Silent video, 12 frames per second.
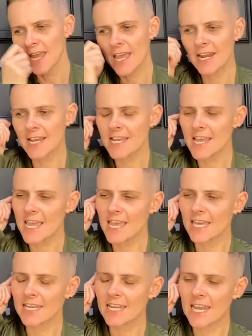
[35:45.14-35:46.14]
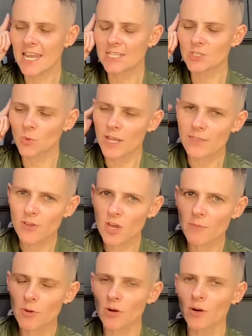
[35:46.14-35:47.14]
And I and and so when I
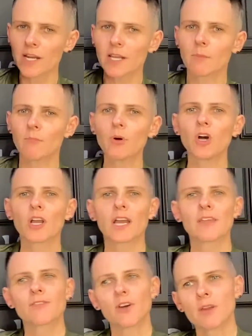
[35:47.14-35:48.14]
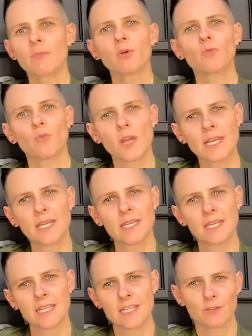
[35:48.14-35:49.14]
thought about writing a book, I thought about writing
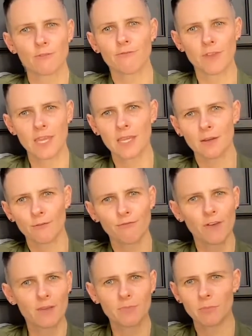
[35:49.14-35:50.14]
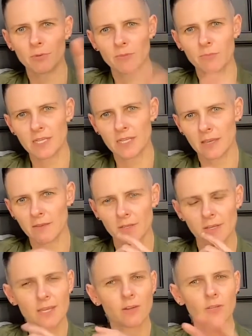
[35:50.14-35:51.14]
it in the vein of five people you meet in
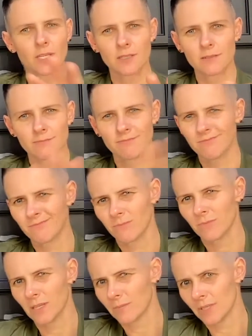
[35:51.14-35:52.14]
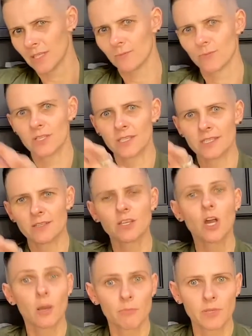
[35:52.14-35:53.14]
heaven. I know that I'm not really
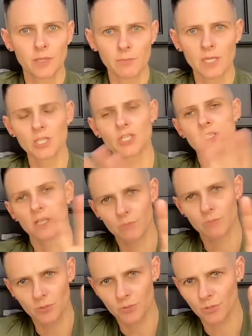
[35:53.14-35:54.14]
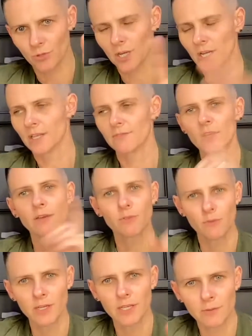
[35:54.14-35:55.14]
copying Mitch. I'm so sorry. If you
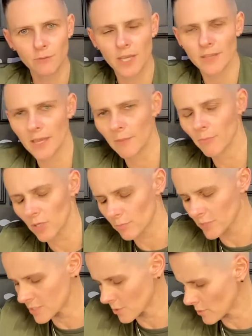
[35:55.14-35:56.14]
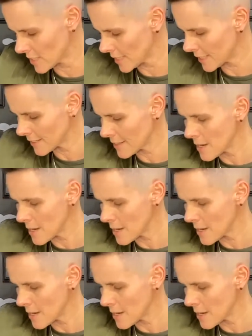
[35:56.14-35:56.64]
haven't re- read that book, please go read it.